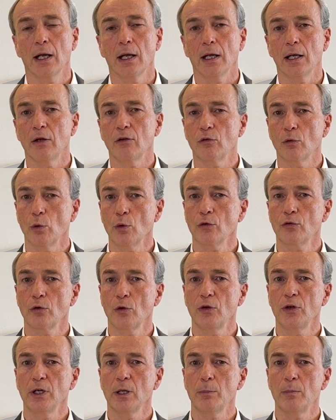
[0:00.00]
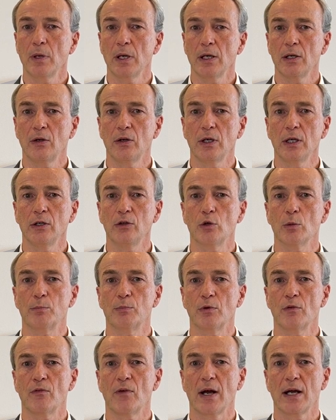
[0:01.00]
is also the ability to
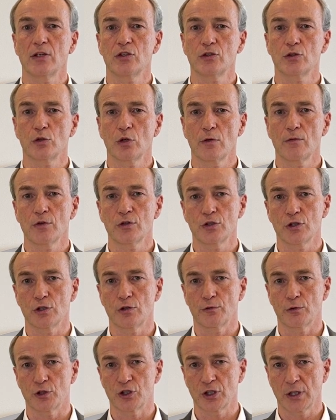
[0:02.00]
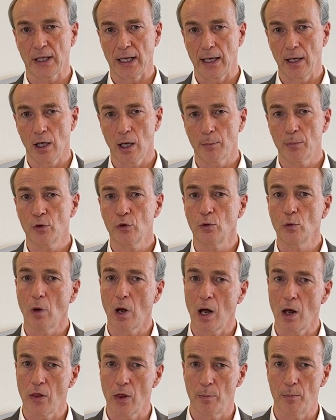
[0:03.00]
provide services for scale up to
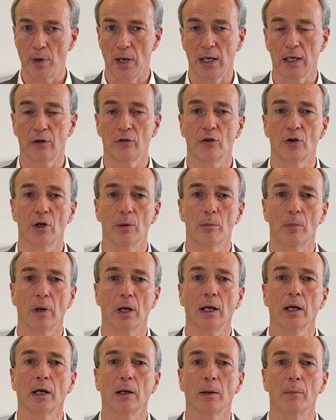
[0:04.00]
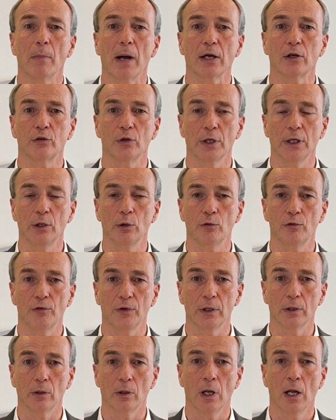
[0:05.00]
other players in the uh, microneedle
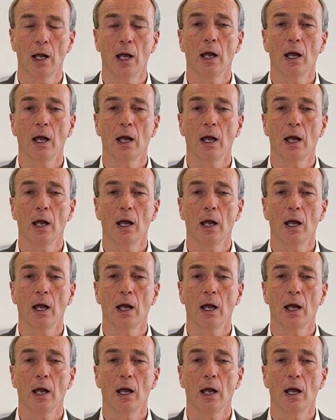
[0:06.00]
field.